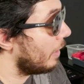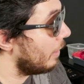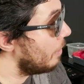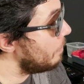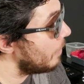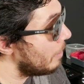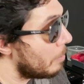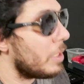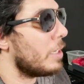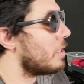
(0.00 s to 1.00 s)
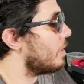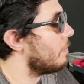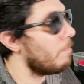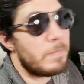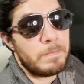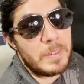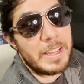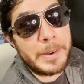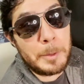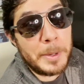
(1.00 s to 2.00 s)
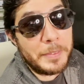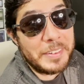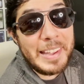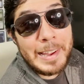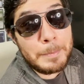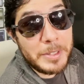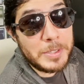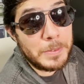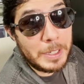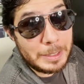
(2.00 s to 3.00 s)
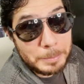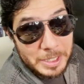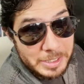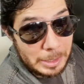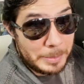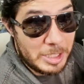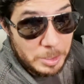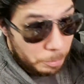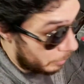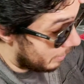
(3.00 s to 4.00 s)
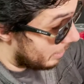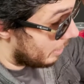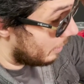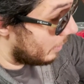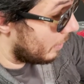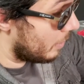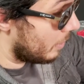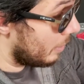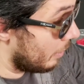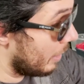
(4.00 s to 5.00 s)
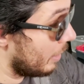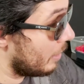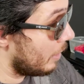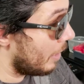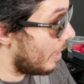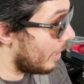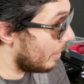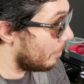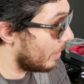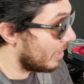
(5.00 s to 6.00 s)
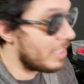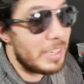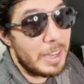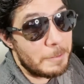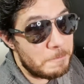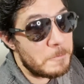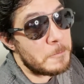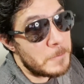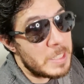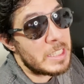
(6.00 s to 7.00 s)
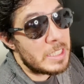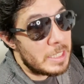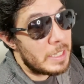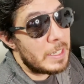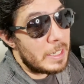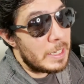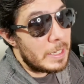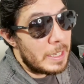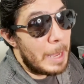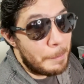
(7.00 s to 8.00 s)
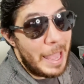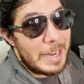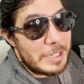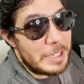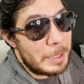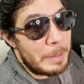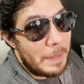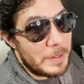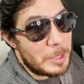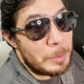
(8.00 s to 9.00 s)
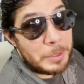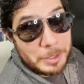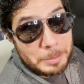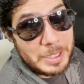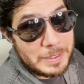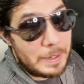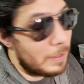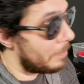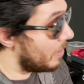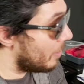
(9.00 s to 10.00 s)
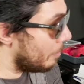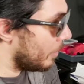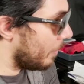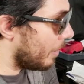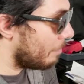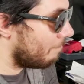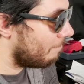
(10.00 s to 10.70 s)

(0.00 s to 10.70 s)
of love for them because they care about the game this fucking much. Let me just point that out there so I don't get a ton of hate because, yeah, I'm passionate about this community because I love this community.